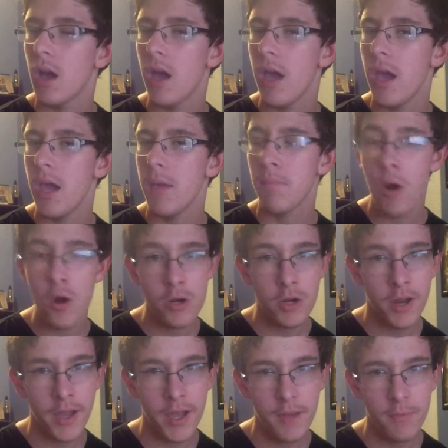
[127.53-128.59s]
a
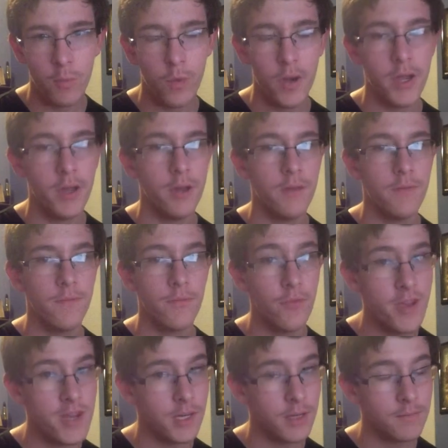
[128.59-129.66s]
partnership with
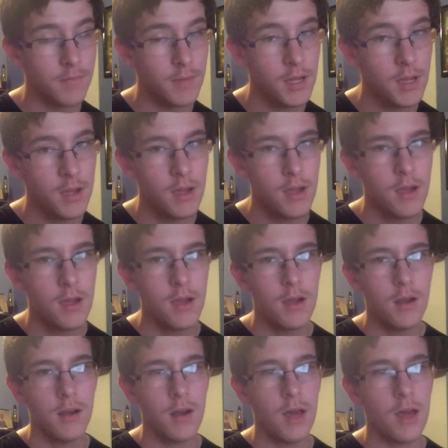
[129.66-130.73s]
Freedom.
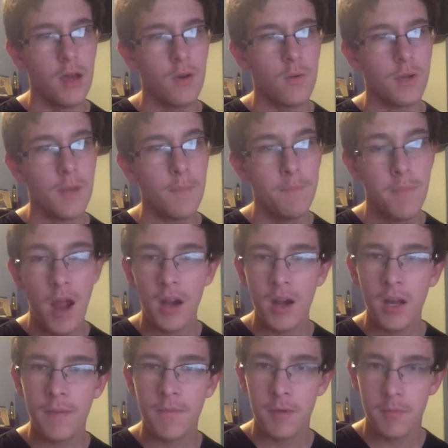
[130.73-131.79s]
Now, the
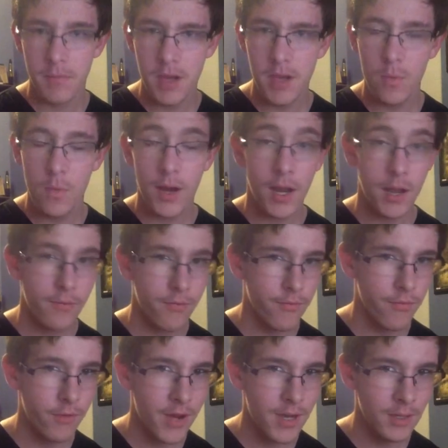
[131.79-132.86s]
bonus for me with
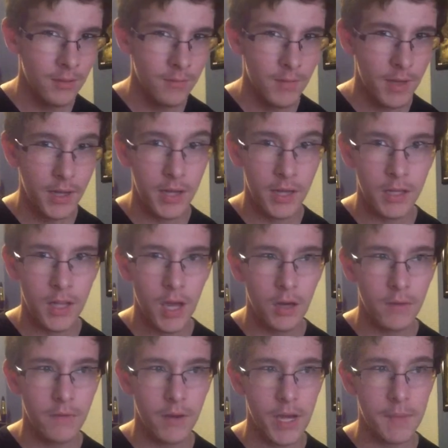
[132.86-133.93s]
Freedom, is
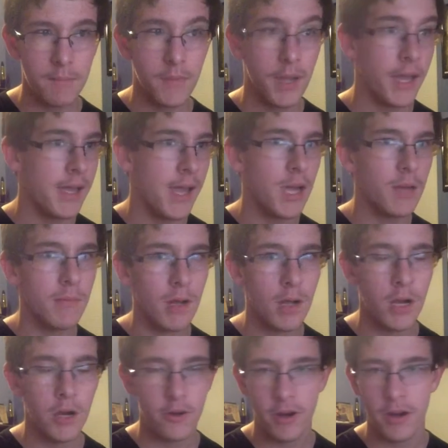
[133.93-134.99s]
of like
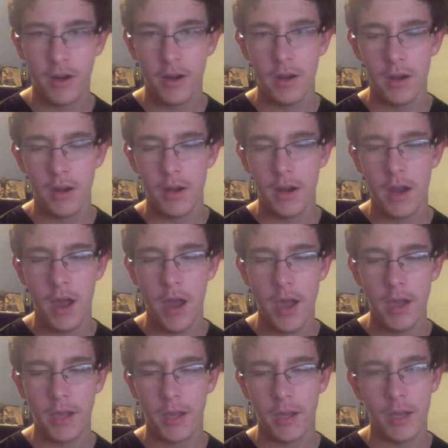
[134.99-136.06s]
Machinima or
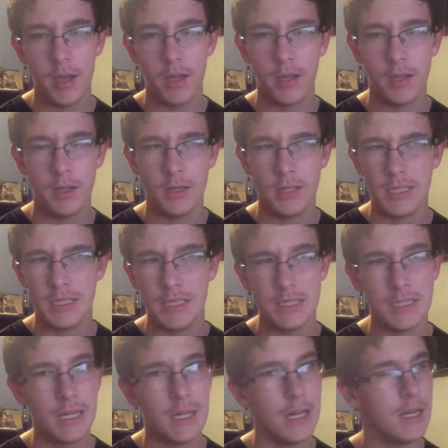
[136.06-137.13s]
anything,
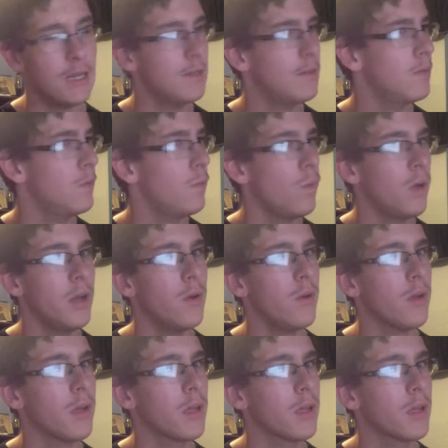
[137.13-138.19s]
uh, what
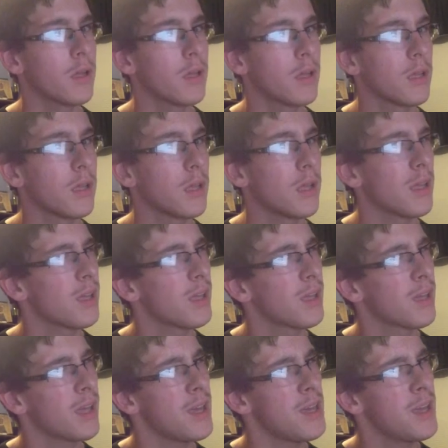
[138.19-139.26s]
else?
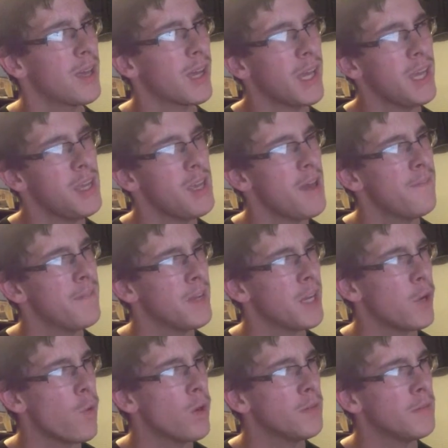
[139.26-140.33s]
TNT, I think
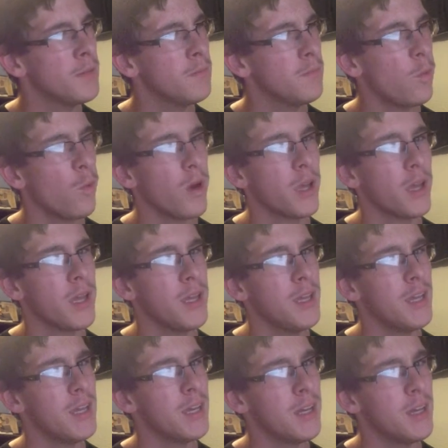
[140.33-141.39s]
is one of them, or
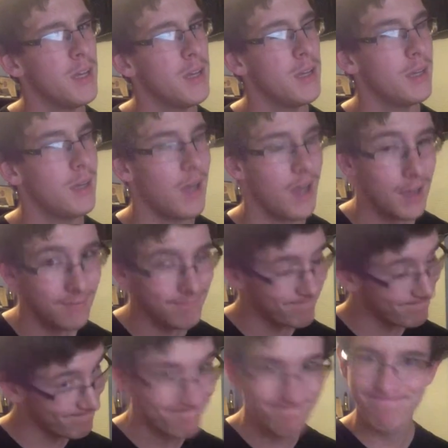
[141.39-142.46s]
TNC,
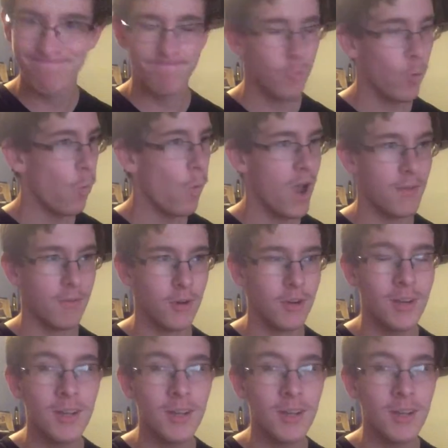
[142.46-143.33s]
whatever.